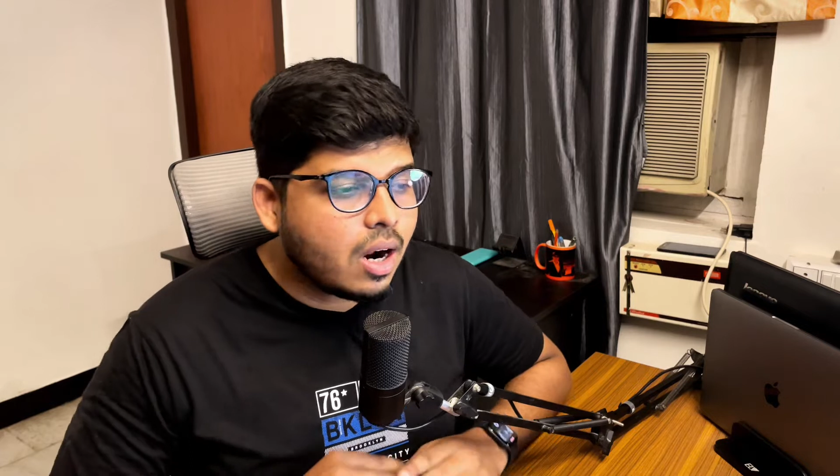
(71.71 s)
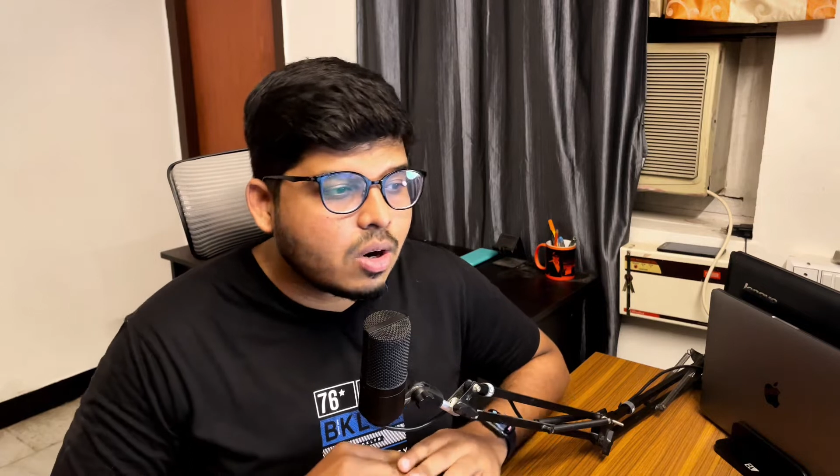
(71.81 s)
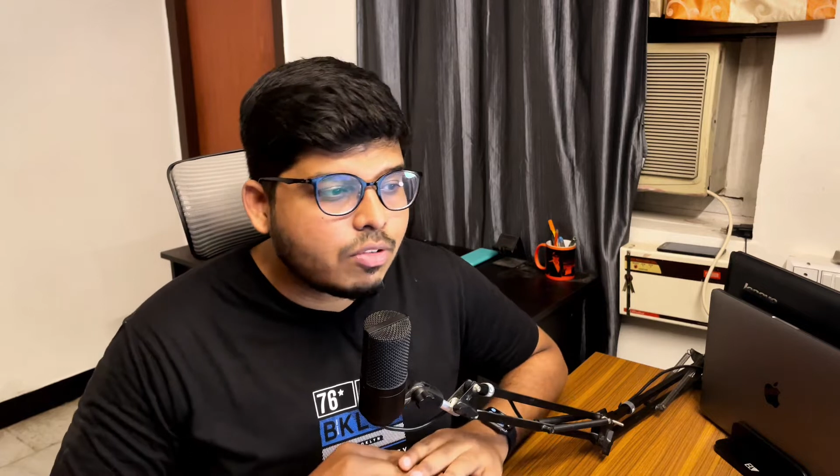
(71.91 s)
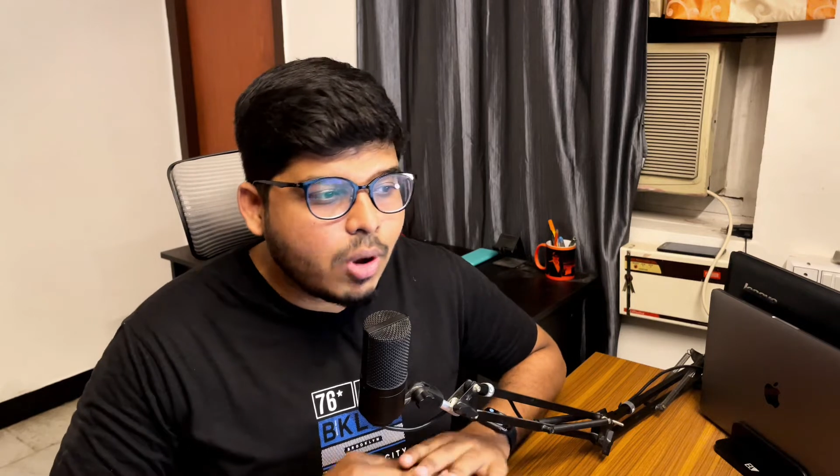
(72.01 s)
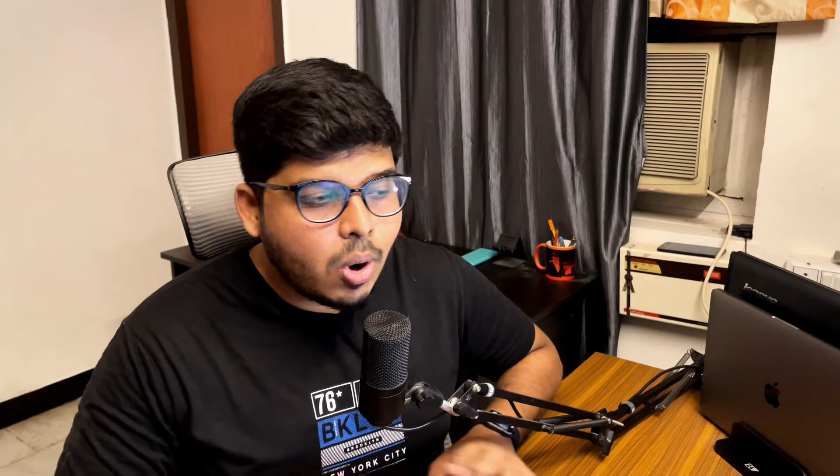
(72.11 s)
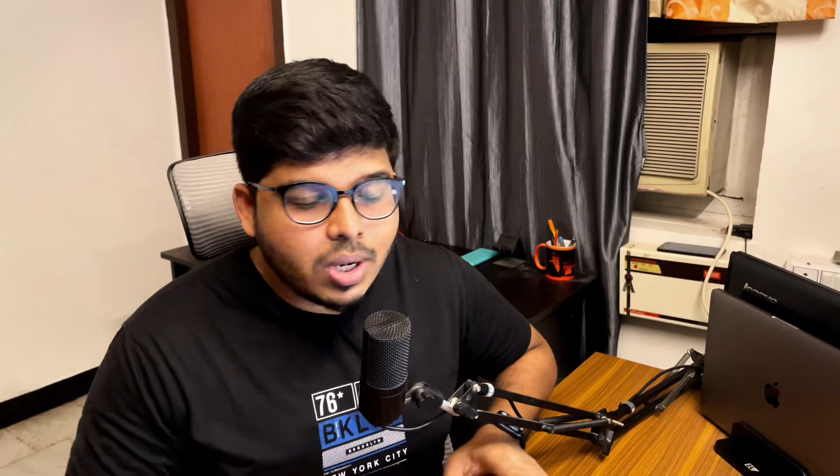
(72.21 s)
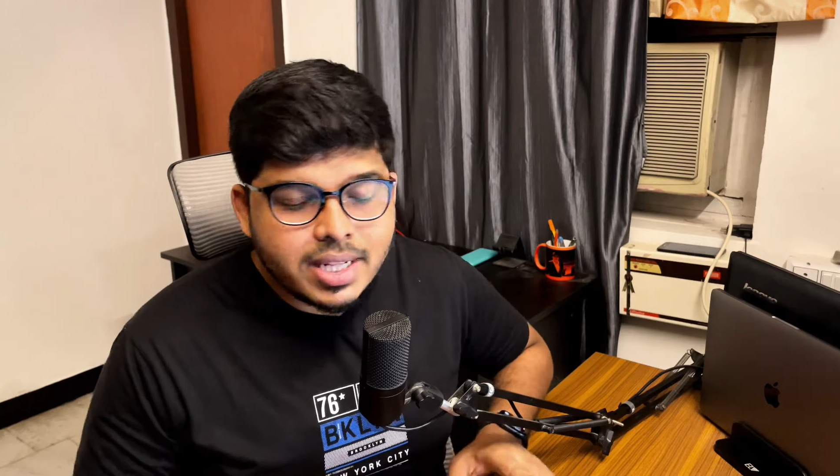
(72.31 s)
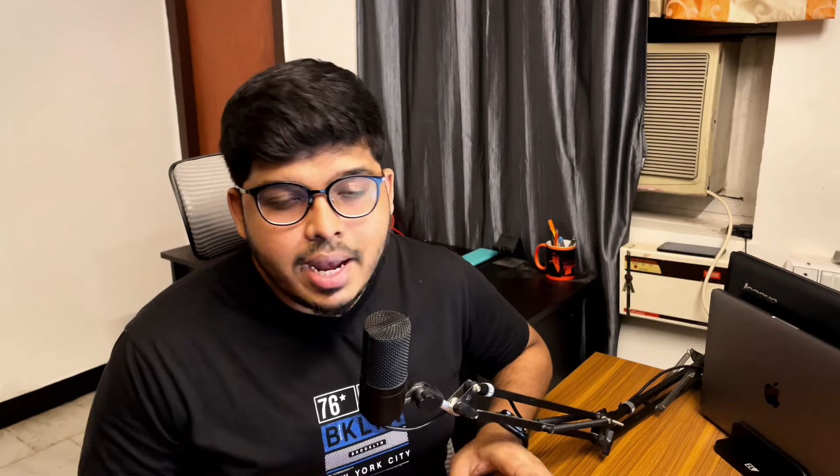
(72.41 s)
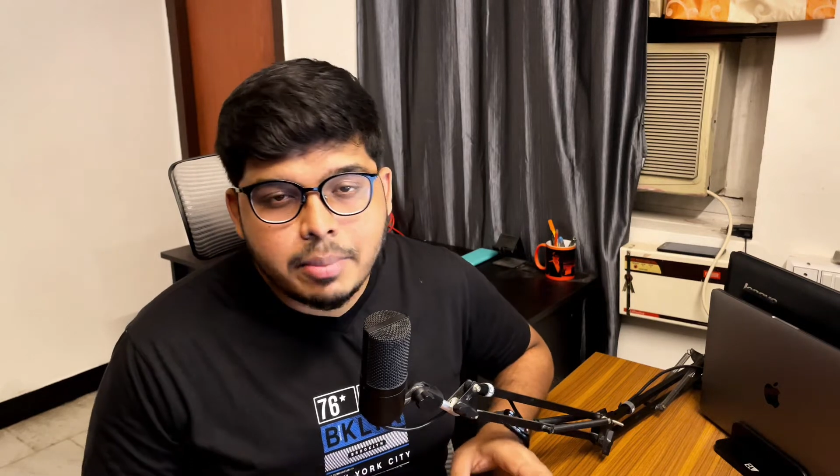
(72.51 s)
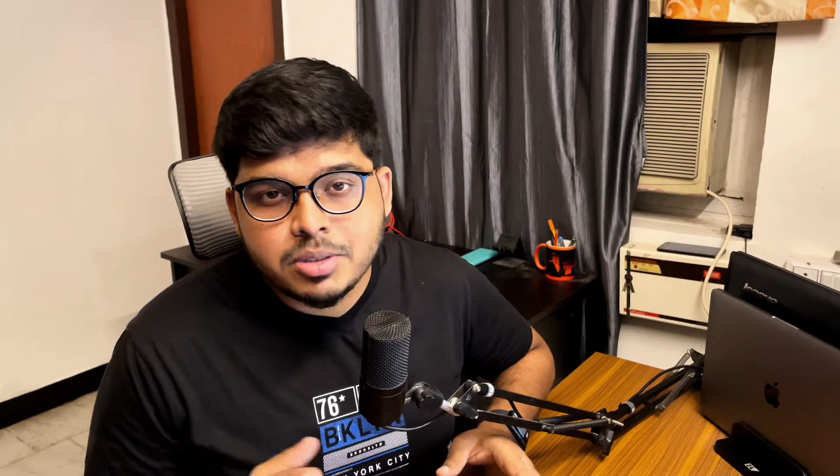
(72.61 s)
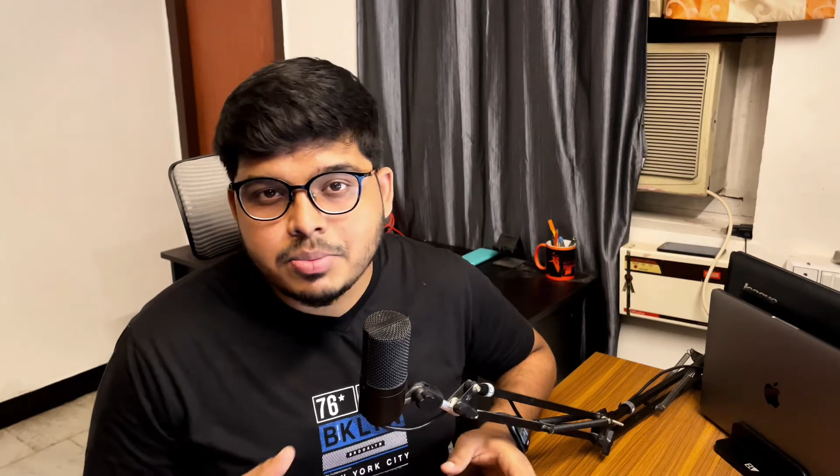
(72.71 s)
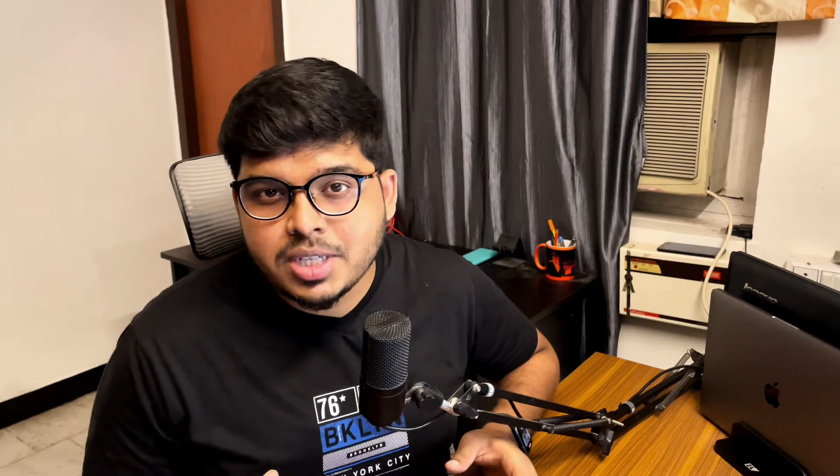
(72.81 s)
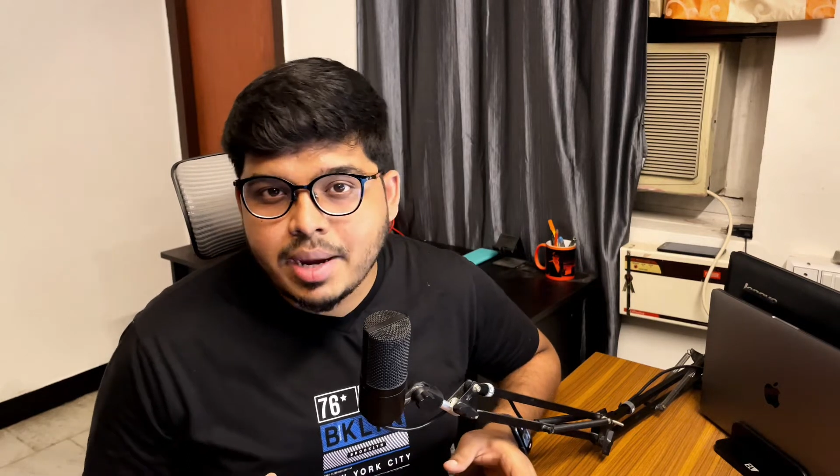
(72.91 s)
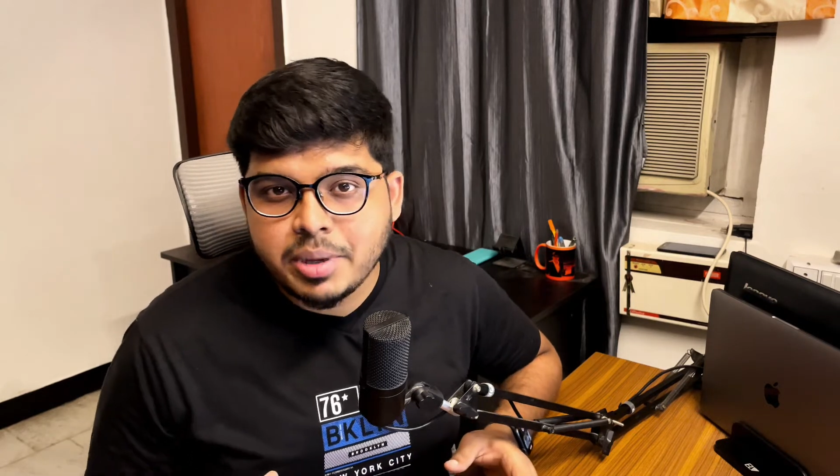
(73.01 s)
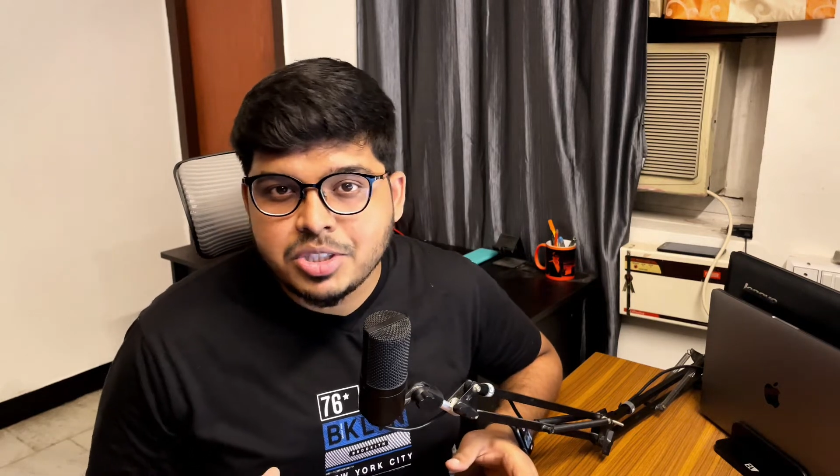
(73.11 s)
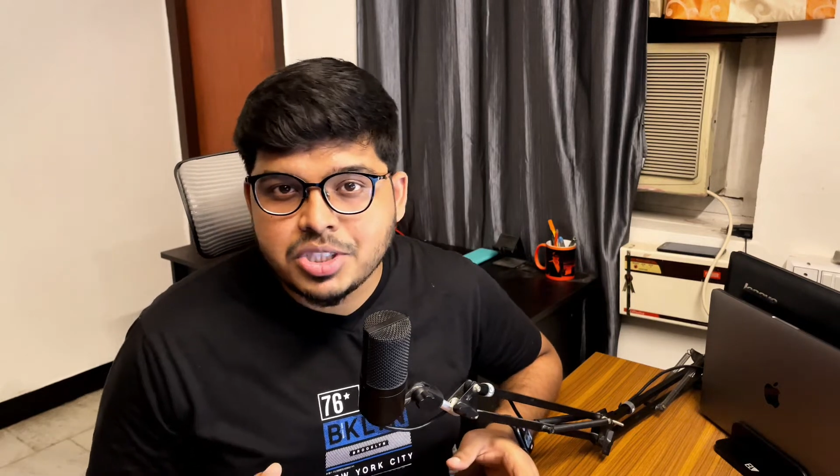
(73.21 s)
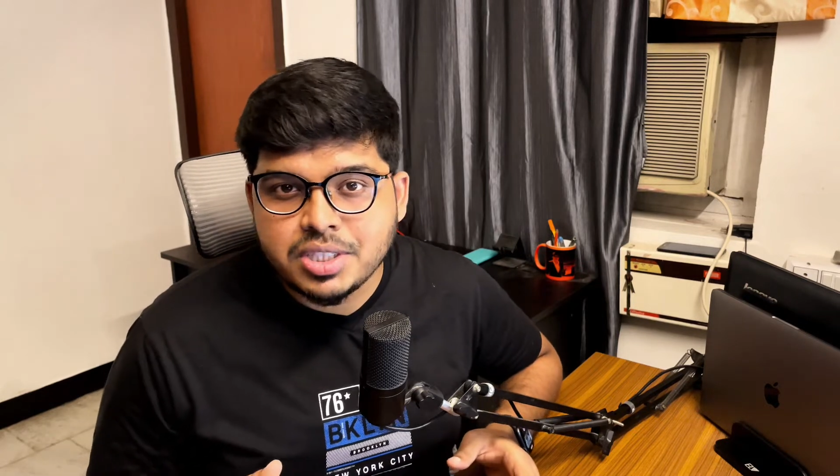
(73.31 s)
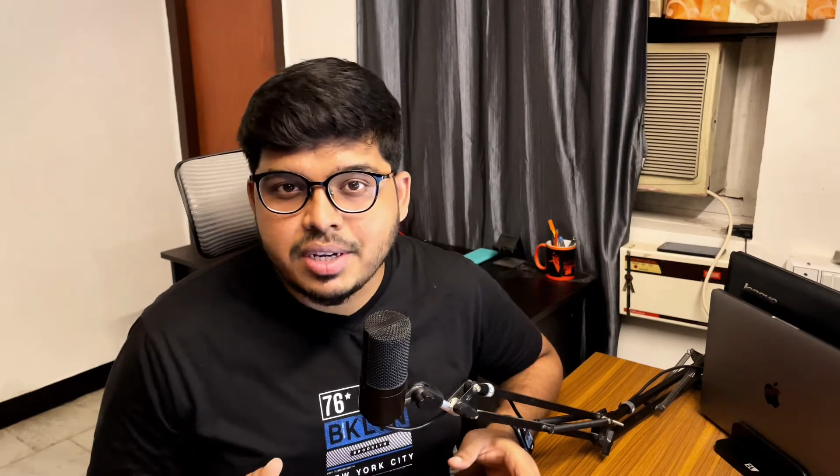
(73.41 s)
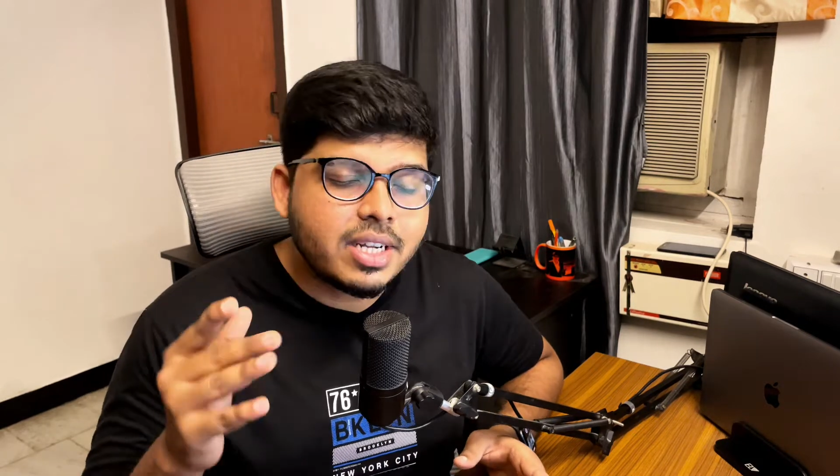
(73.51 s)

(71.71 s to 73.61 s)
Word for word: out of all the habits which I mentioned here,